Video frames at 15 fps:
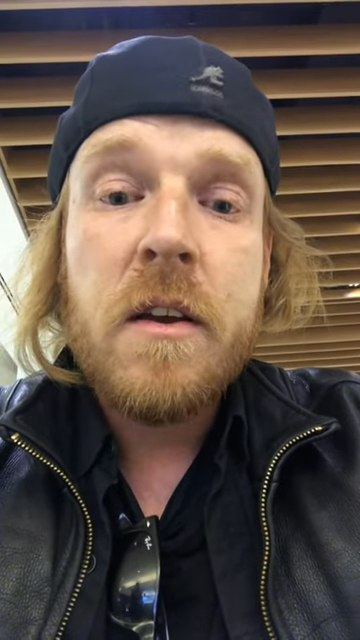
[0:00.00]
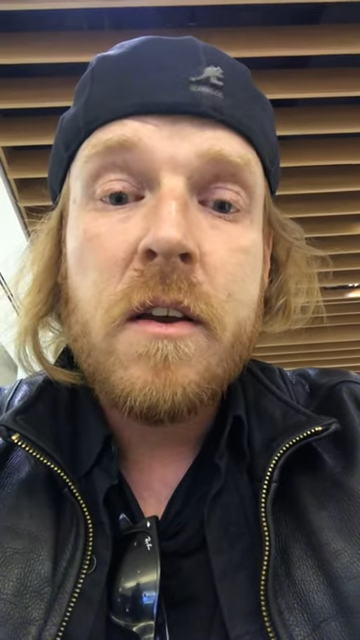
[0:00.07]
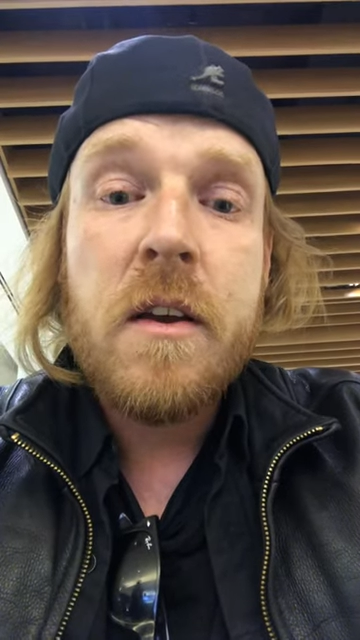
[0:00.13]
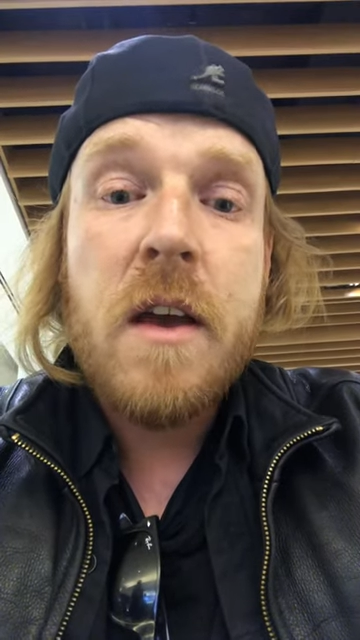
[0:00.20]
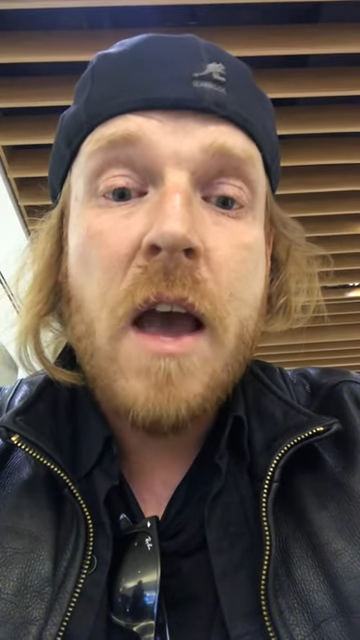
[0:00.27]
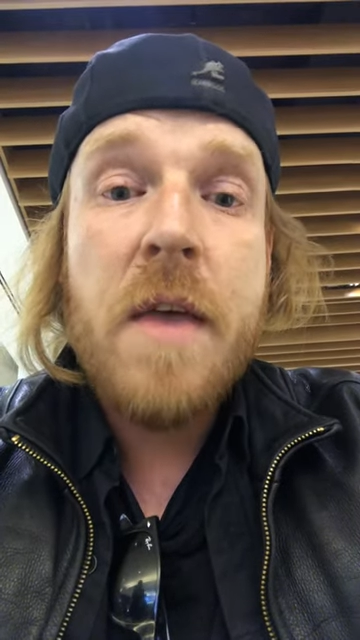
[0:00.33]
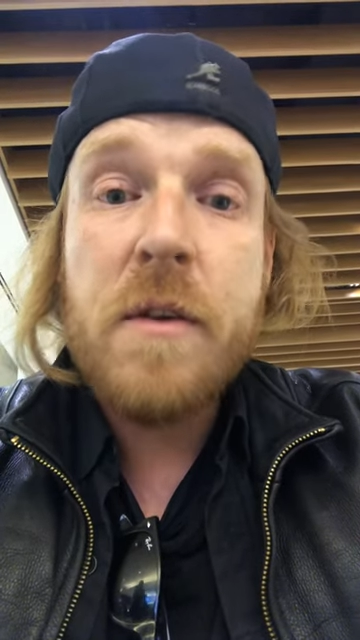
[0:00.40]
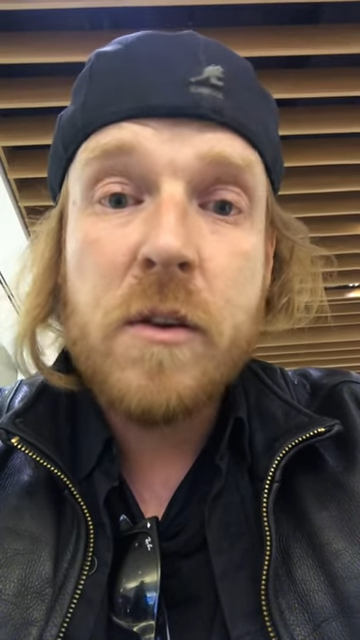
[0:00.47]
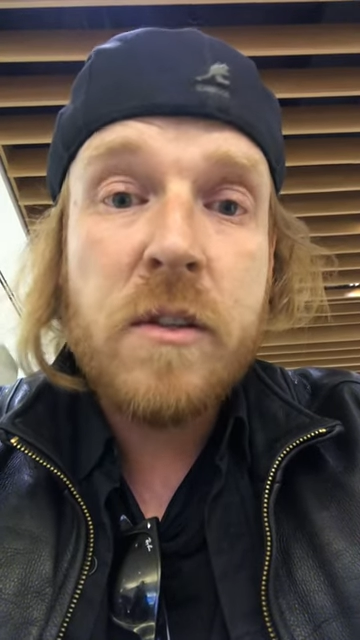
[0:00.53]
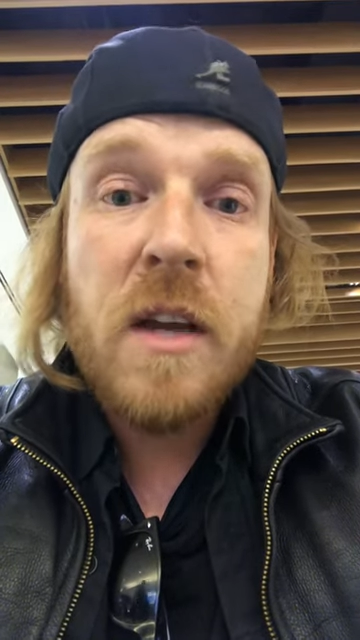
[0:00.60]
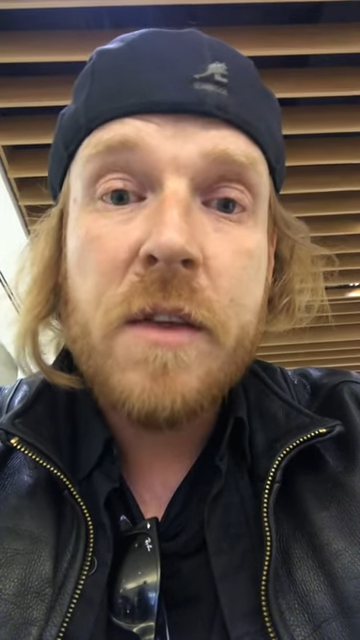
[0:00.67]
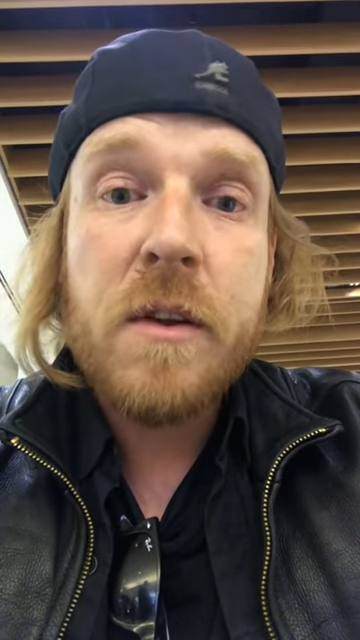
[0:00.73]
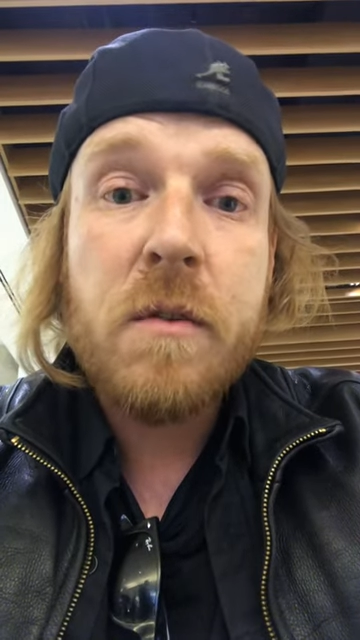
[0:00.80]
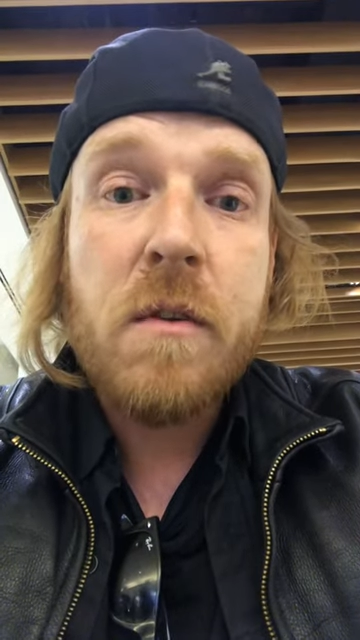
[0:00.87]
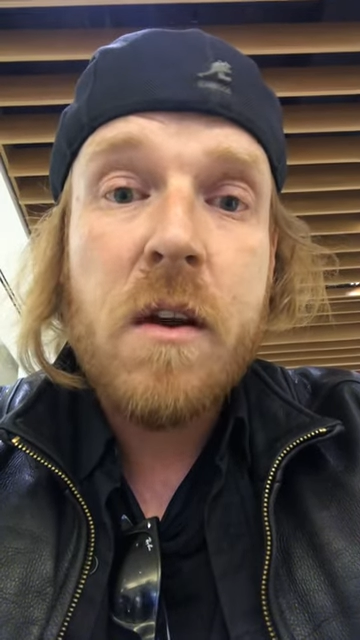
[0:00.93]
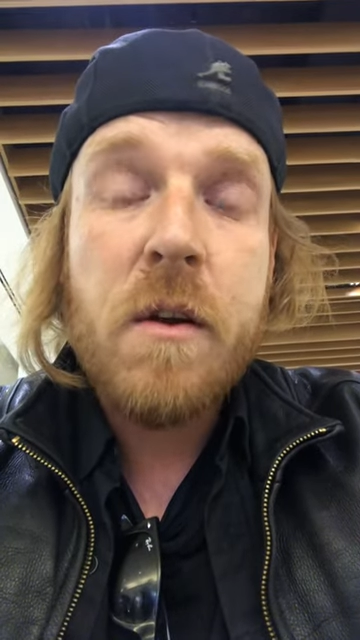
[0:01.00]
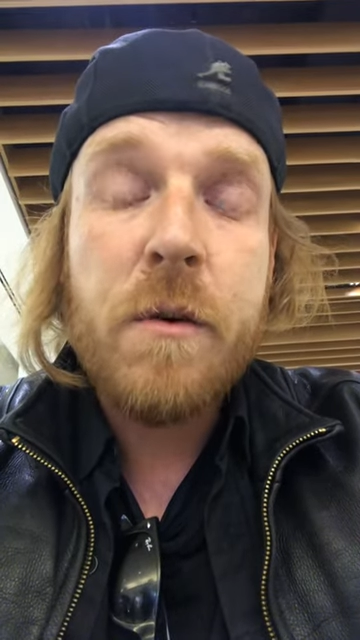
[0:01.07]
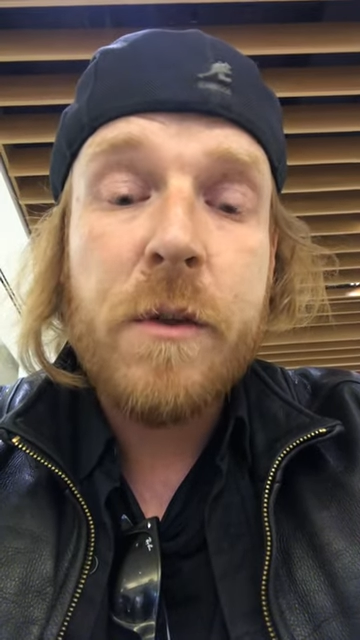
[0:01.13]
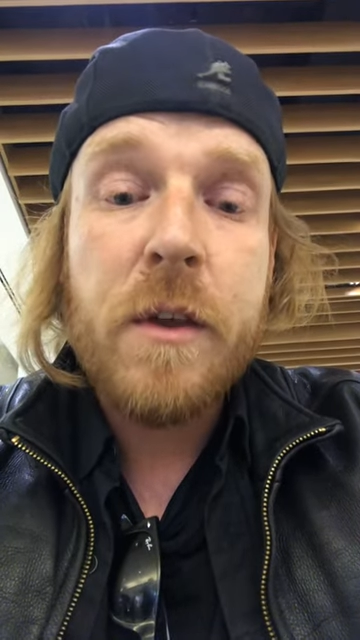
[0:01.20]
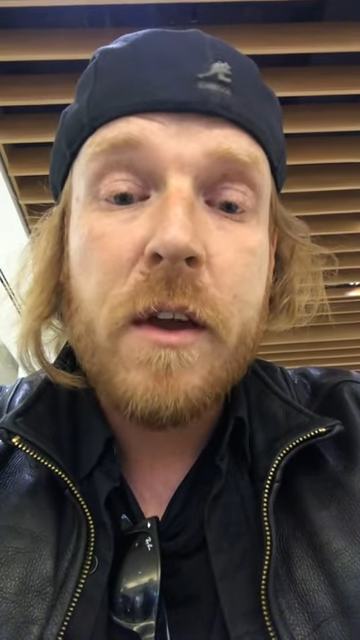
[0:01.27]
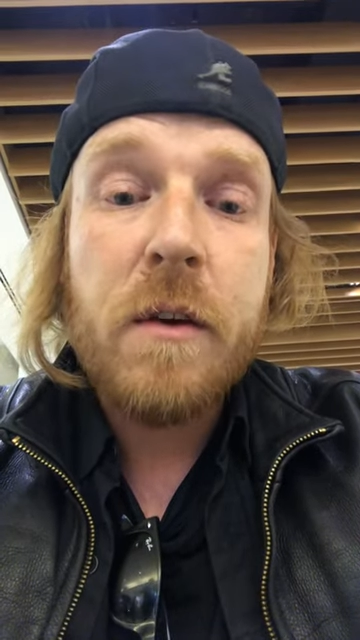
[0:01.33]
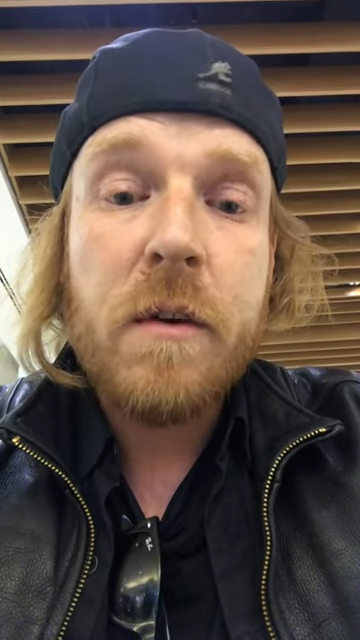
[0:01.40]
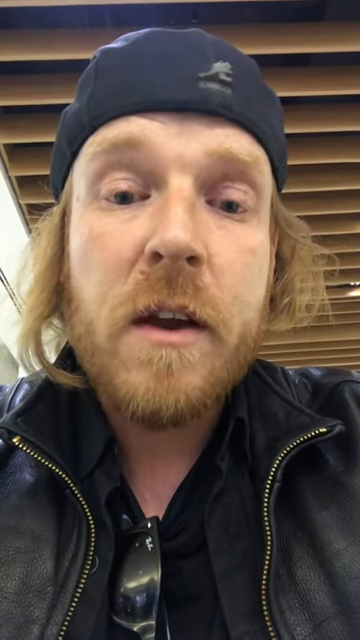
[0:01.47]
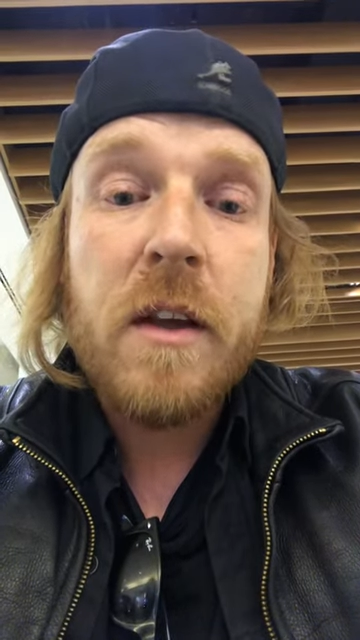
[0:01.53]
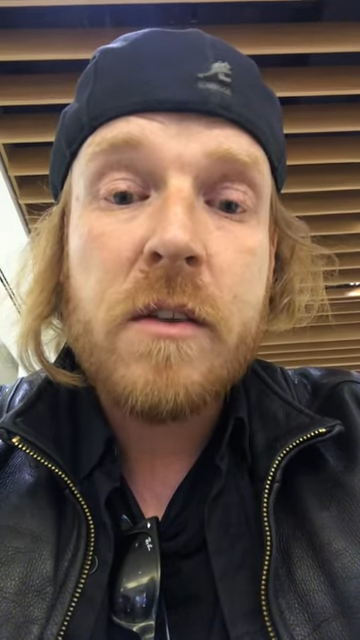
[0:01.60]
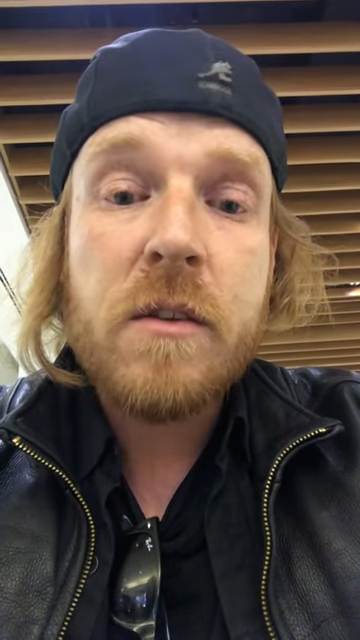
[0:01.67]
And there's nothing wrong with it, right?